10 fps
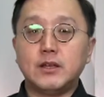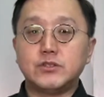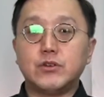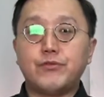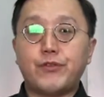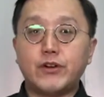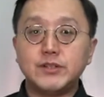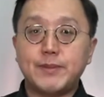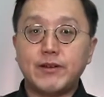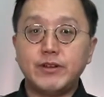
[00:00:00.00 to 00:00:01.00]
So
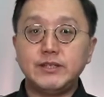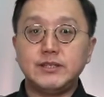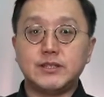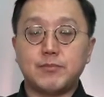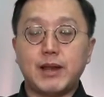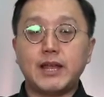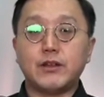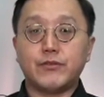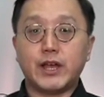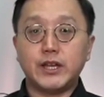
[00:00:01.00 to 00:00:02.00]
Forest Berries is a blend
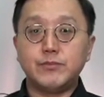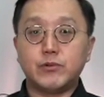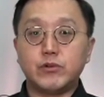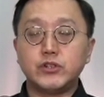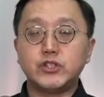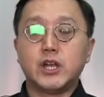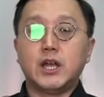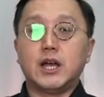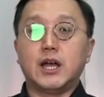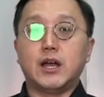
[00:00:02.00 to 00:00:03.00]
of honey bush,
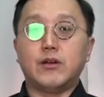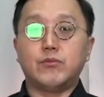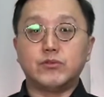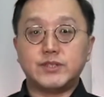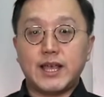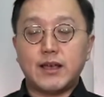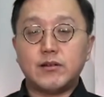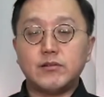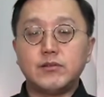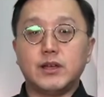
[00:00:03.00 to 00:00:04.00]

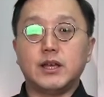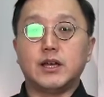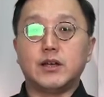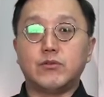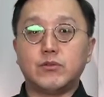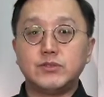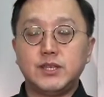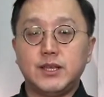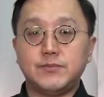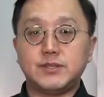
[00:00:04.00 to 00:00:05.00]
roselle, rose
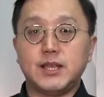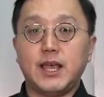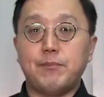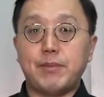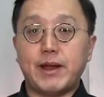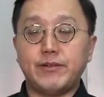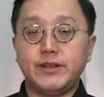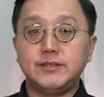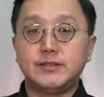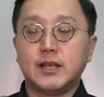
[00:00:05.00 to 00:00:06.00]
hips, and
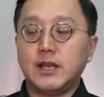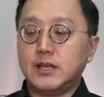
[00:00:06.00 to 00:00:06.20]
berries.